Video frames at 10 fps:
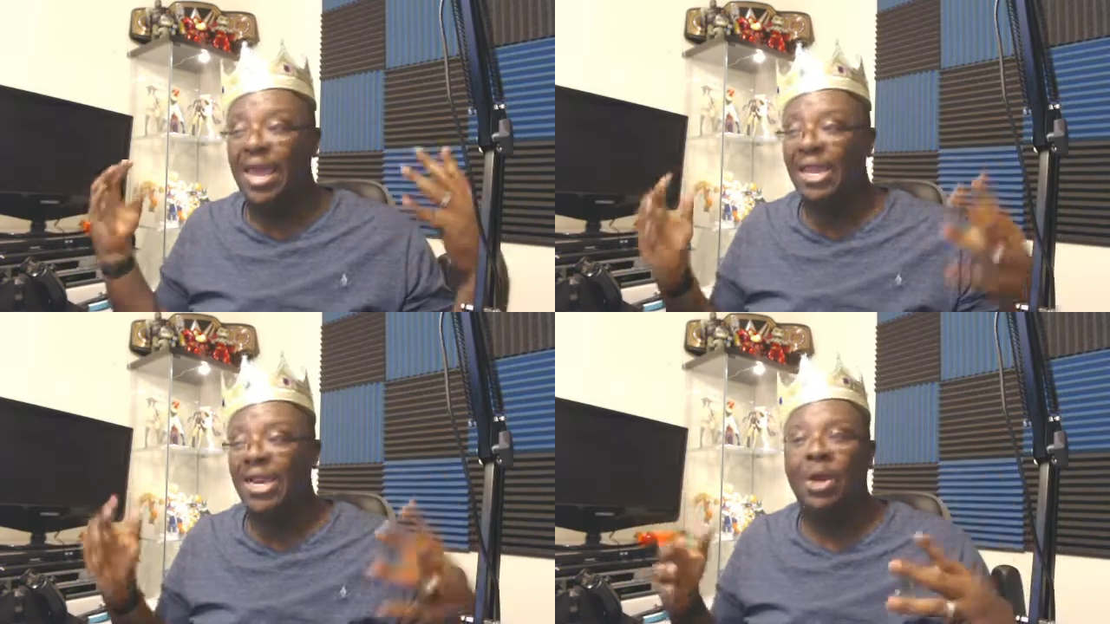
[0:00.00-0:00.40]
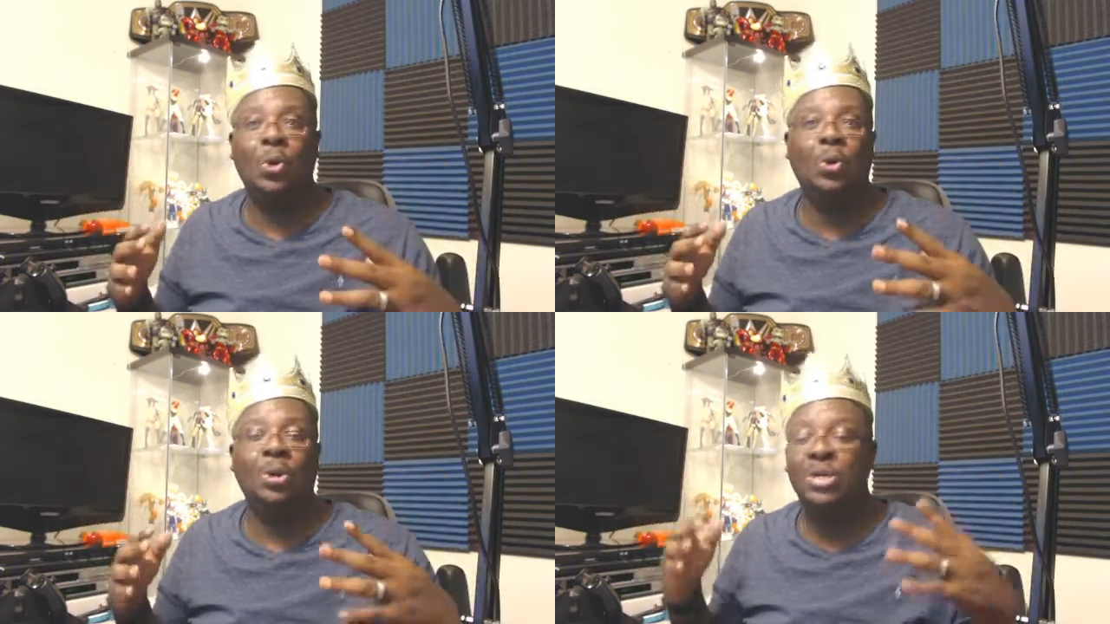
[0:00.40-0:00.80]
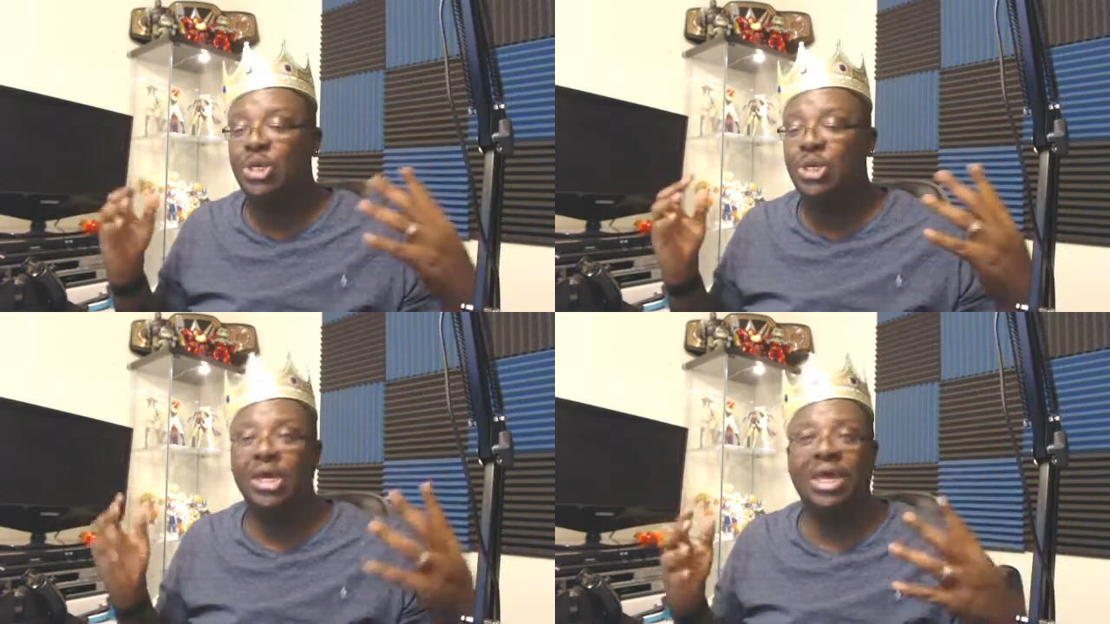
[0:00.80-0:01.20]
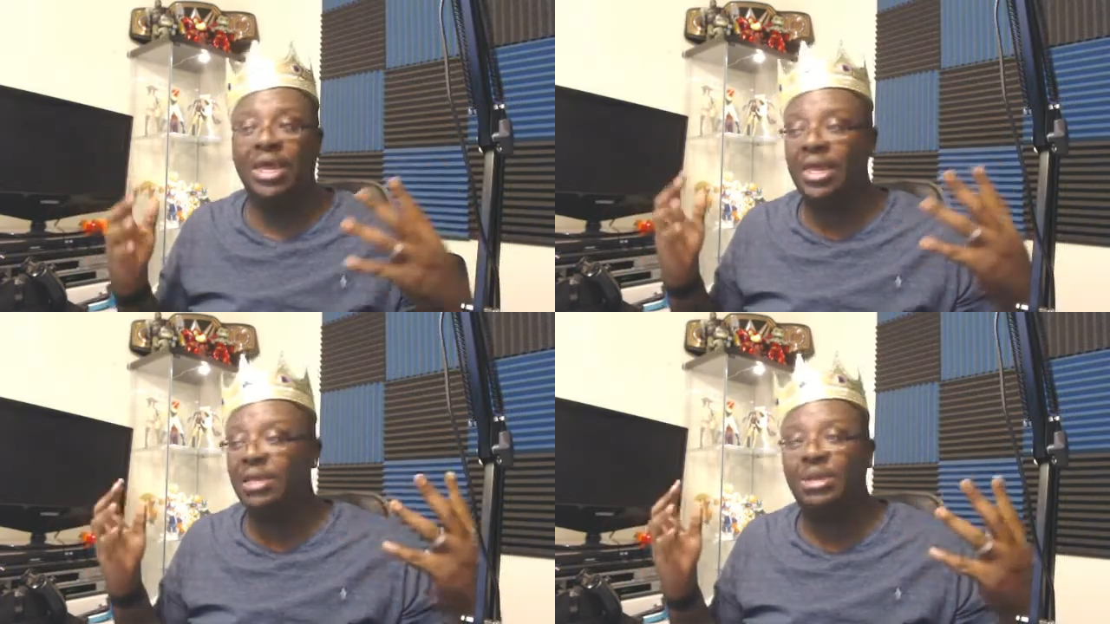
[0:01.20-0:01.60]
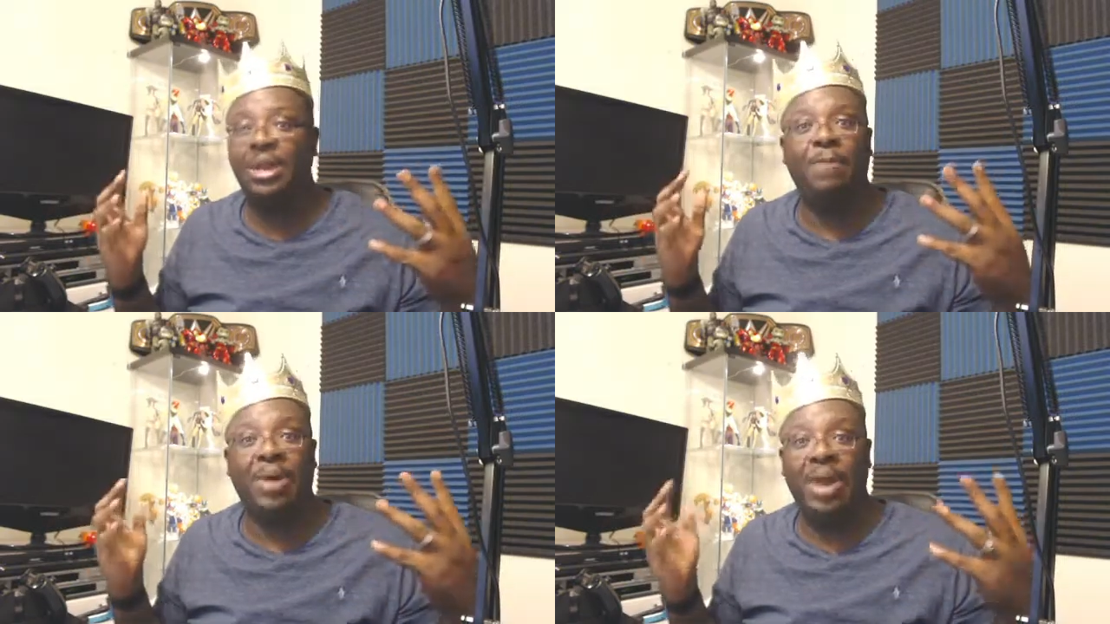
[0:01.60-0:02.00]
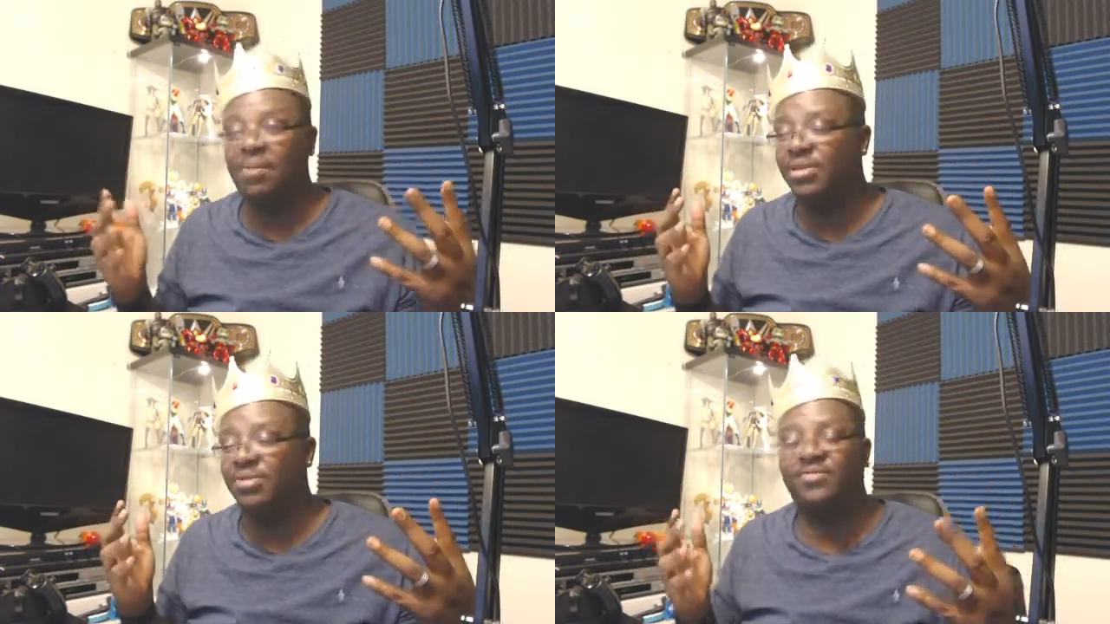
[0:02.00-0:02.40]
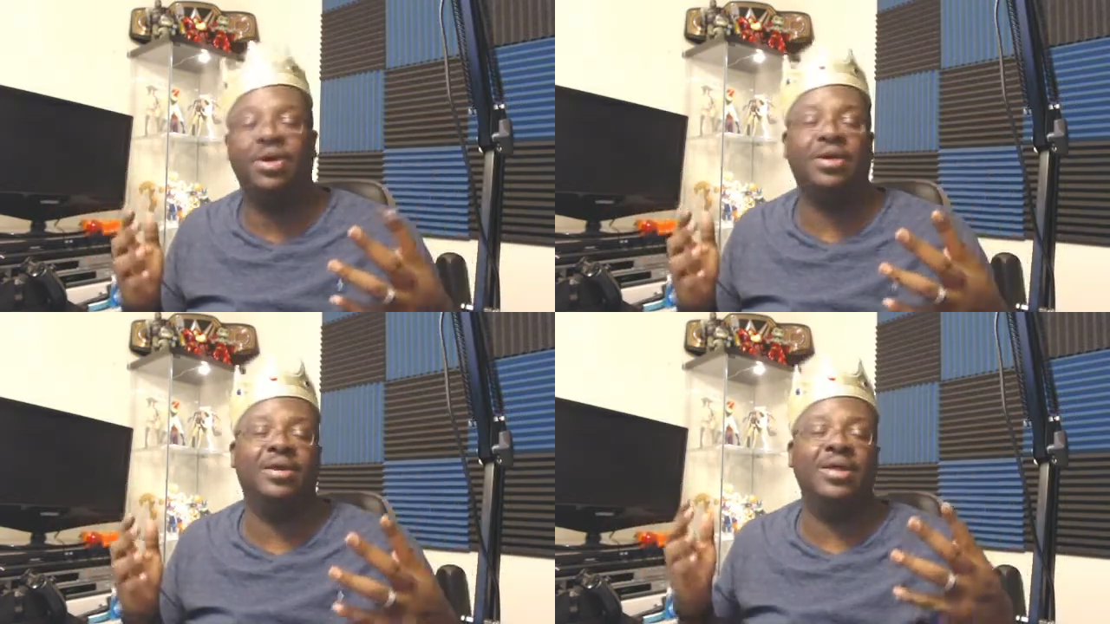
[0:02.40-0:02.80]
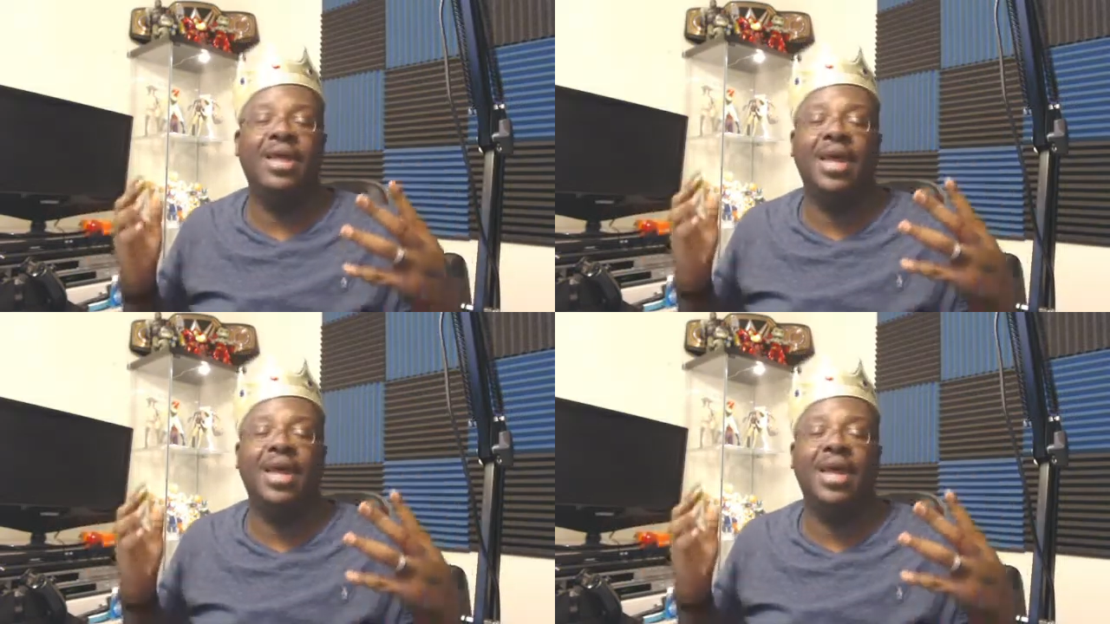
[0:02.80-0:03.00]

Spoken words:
Halo, she is a bad motherfucker.